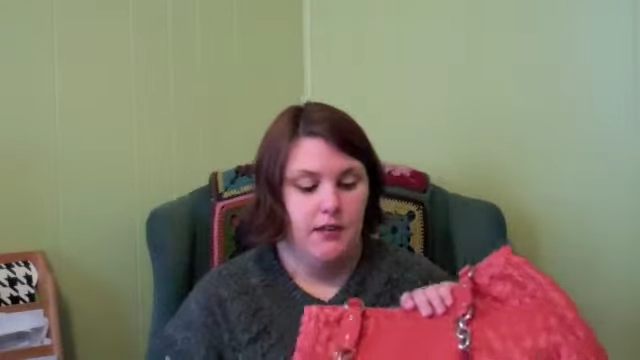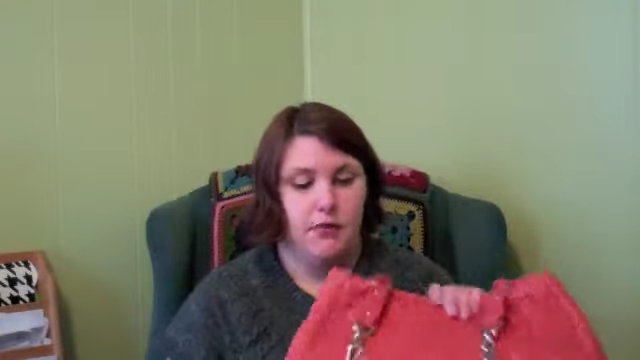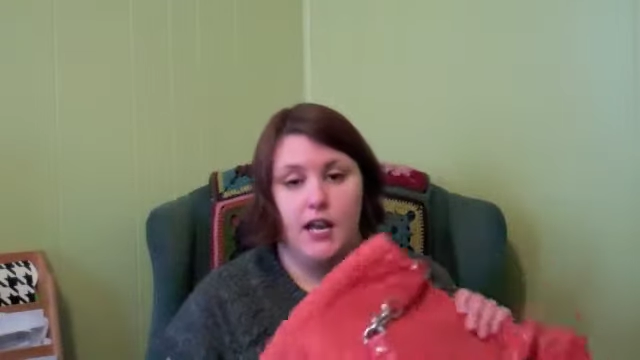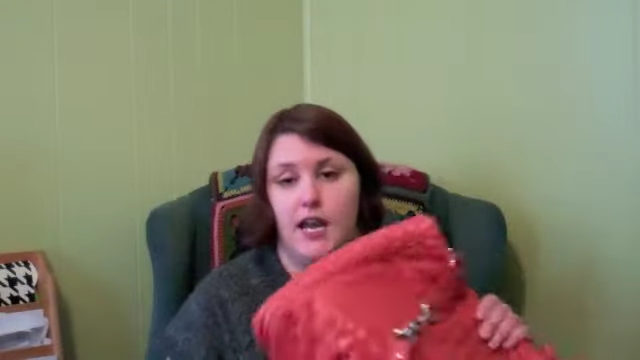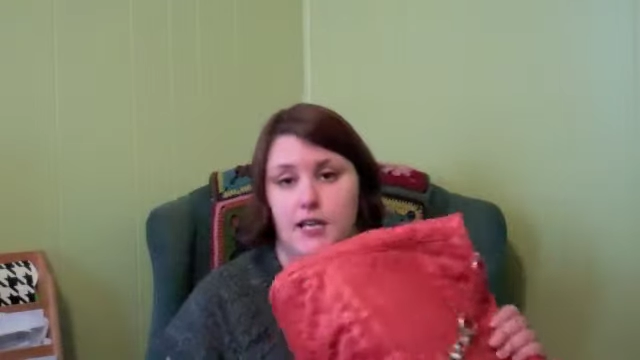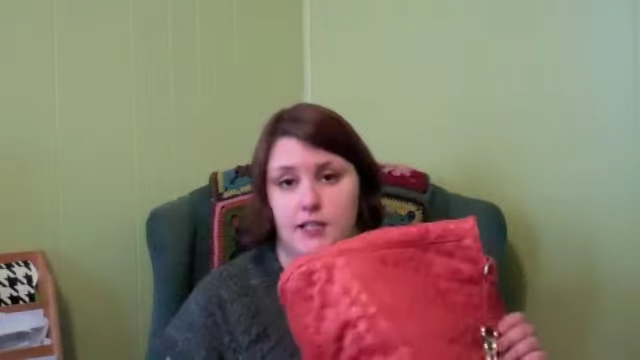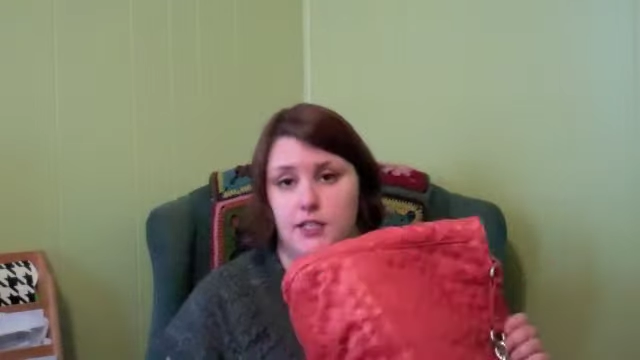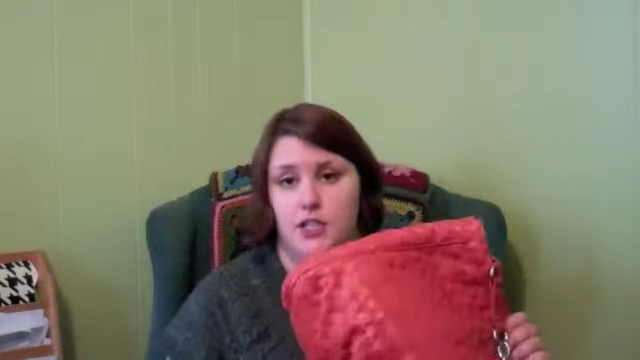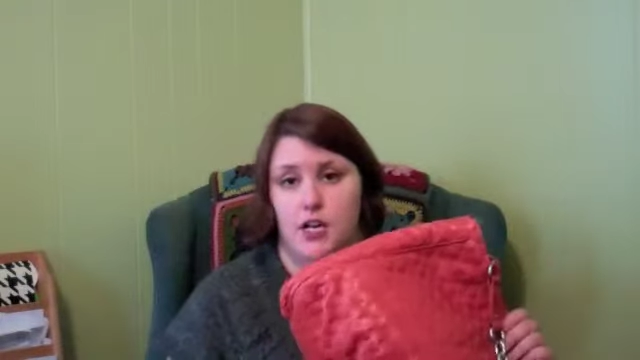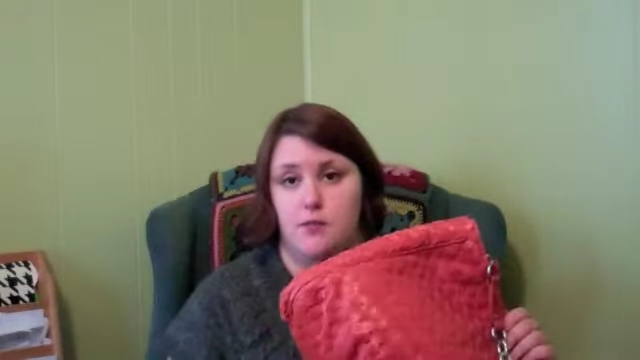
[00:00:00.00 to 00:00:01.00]
But I had to
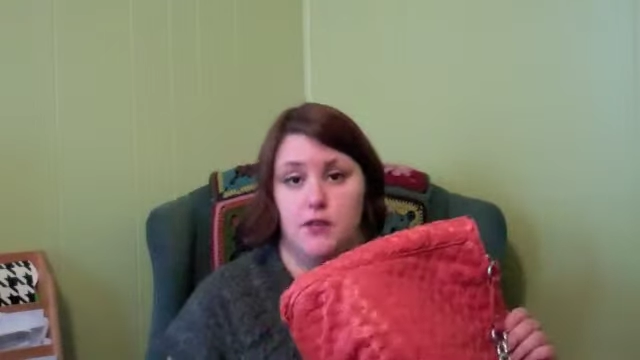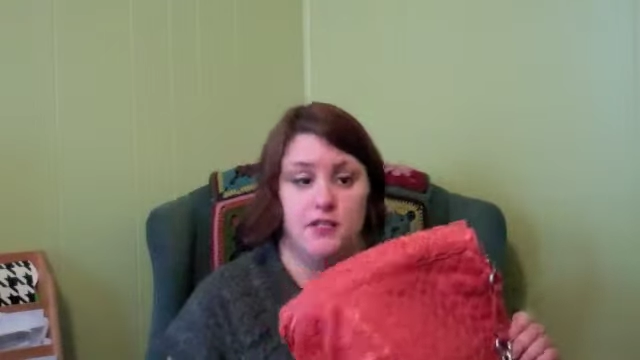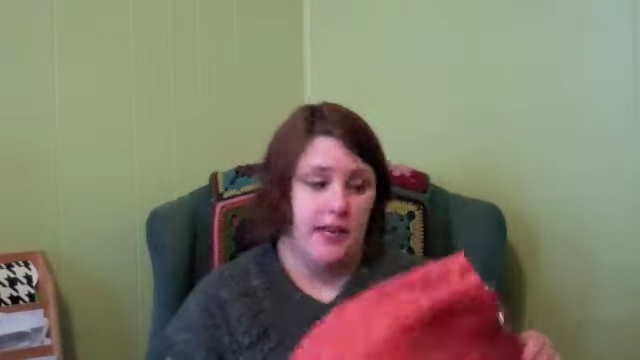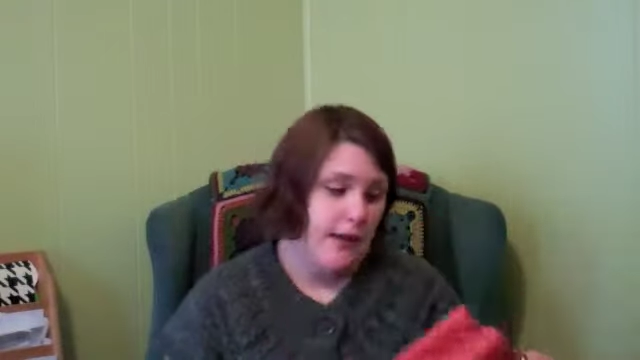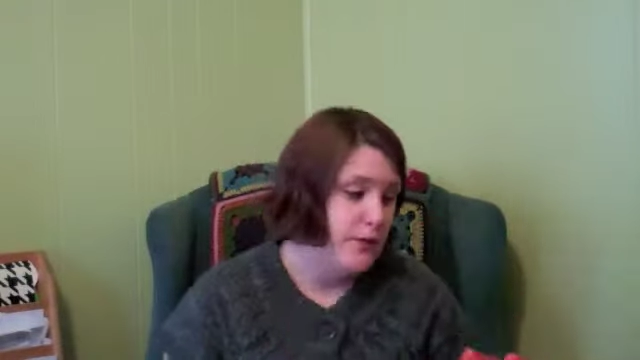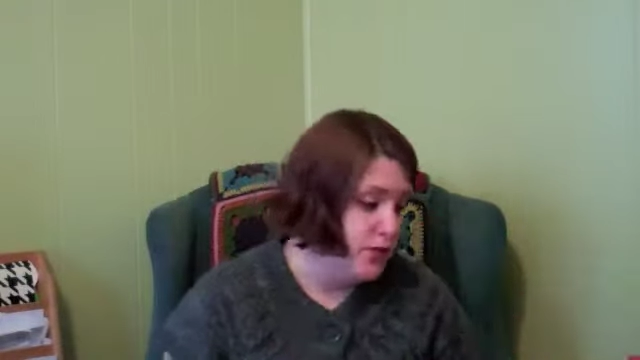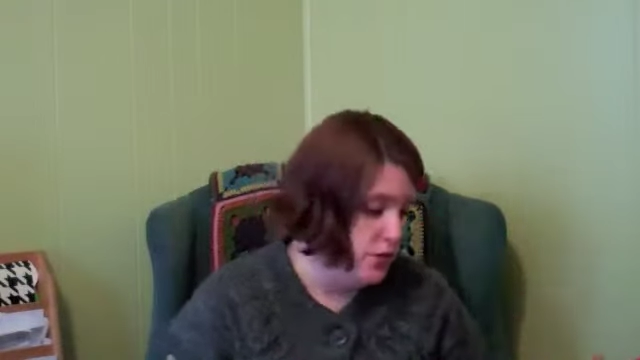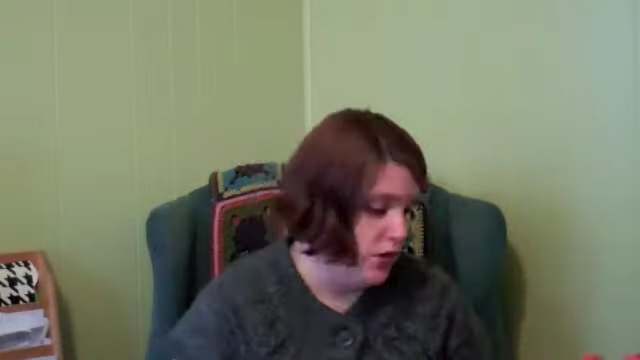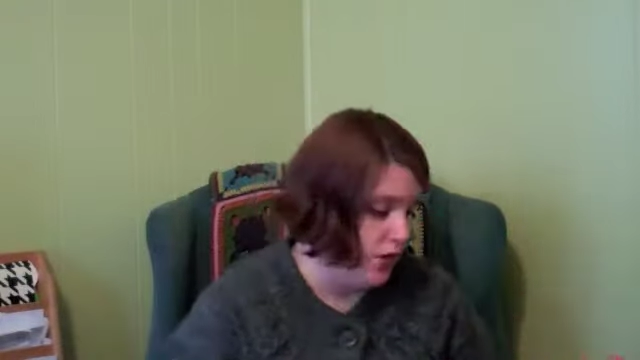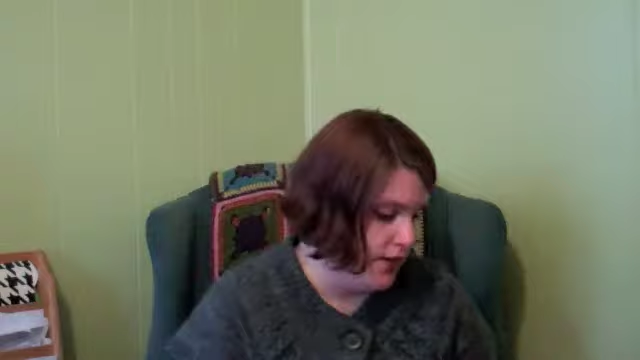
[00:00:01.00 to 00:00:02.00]
share because I was
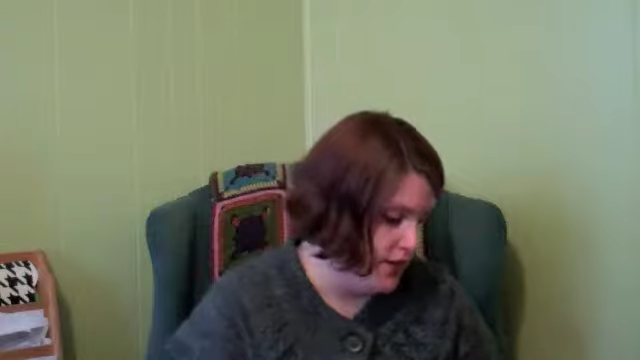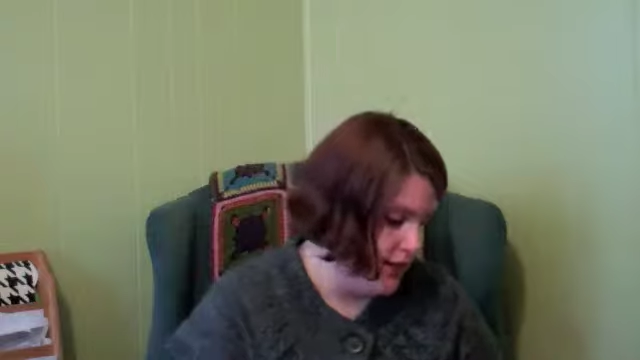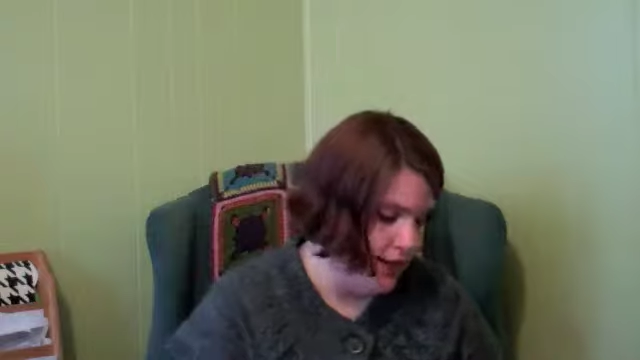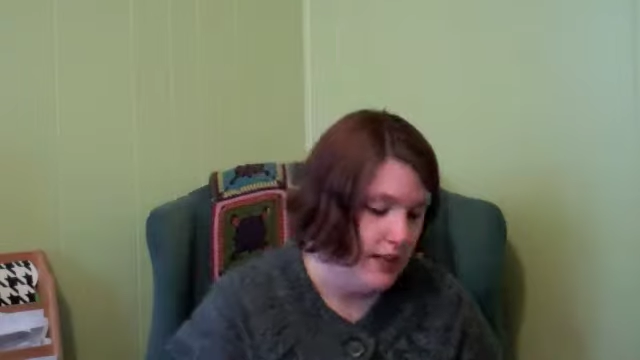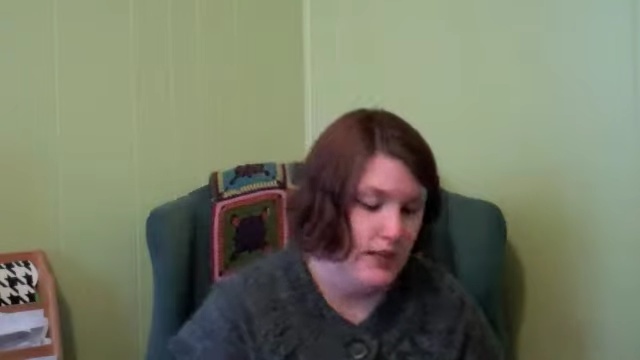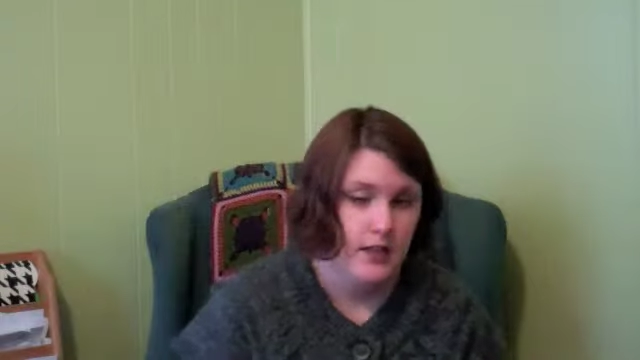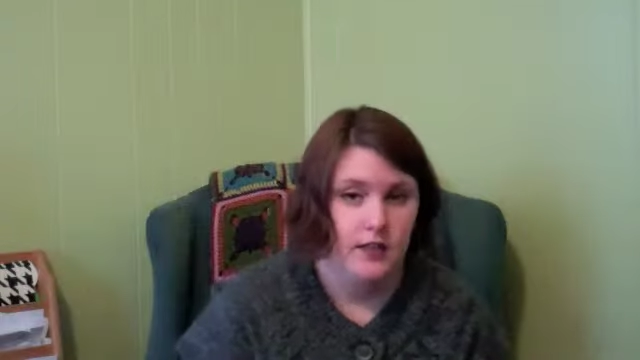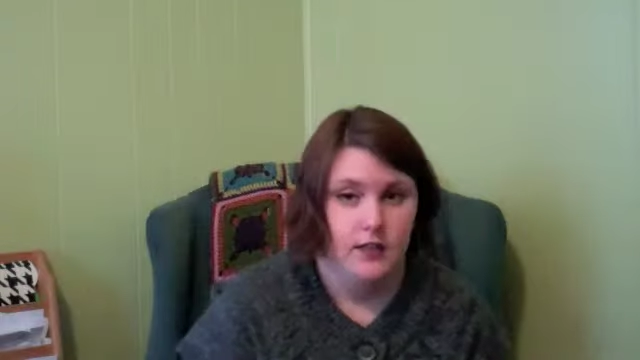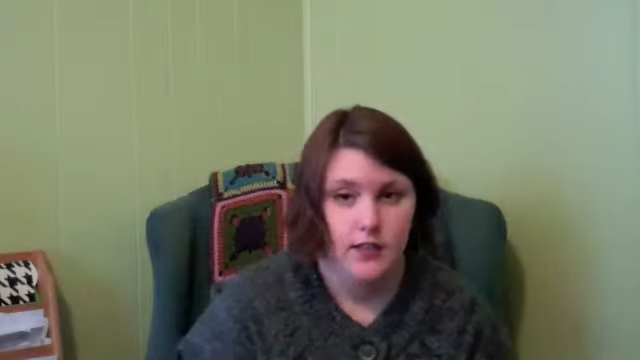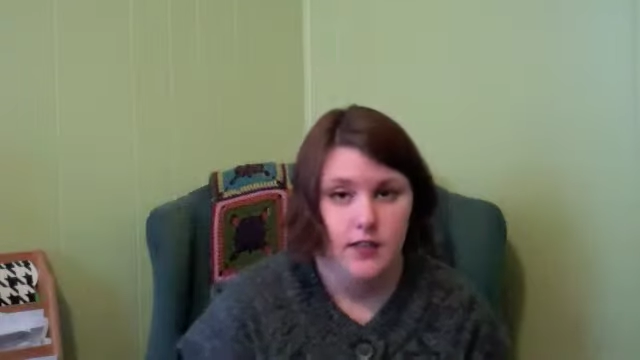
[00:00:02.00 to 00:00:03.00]
so excited
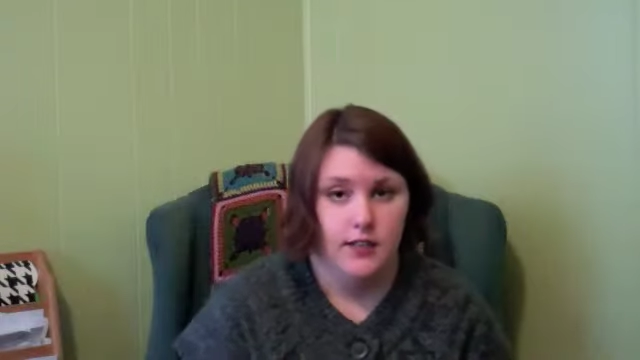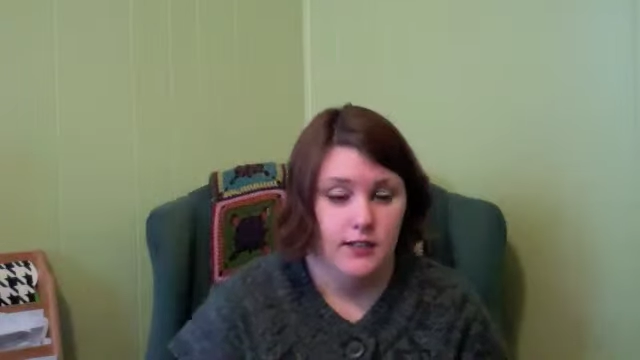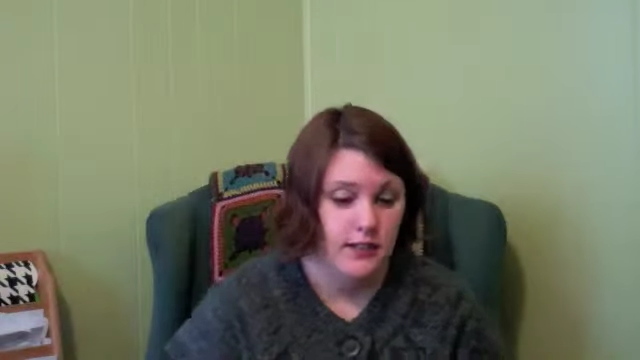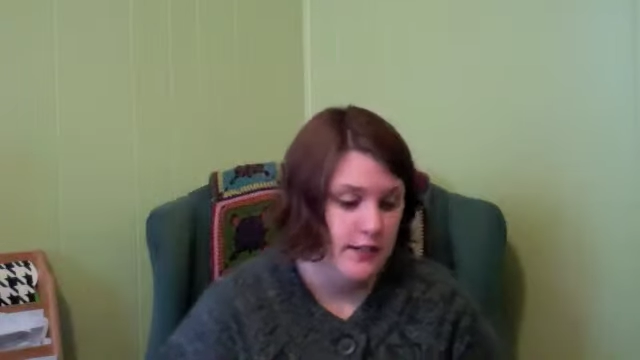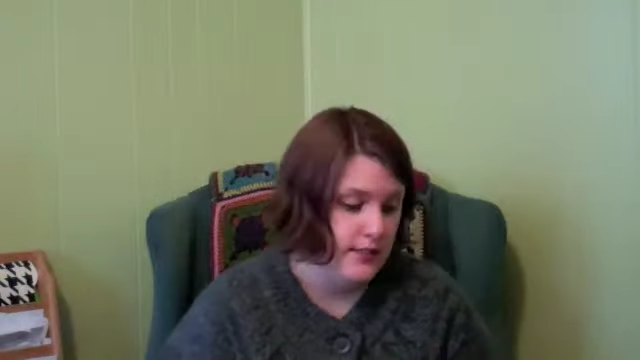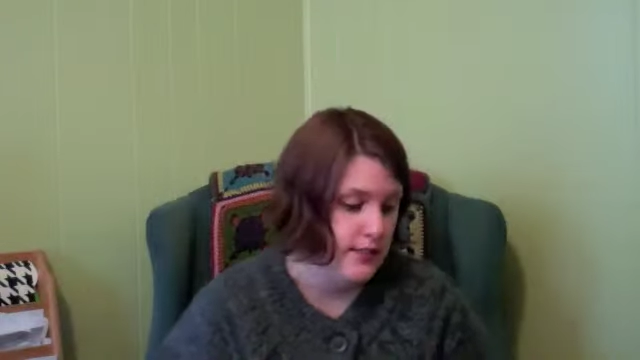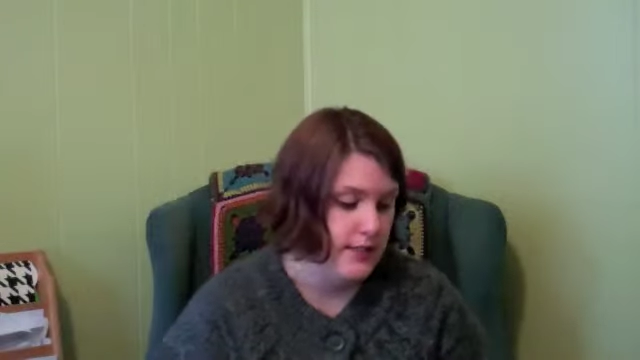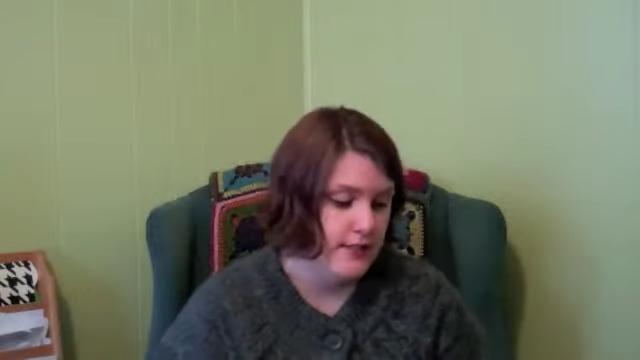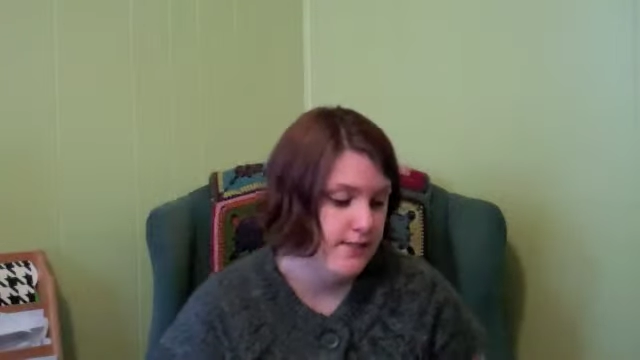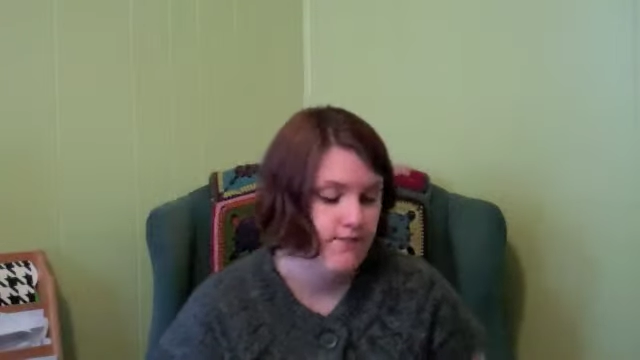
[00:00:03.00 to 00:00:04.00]
because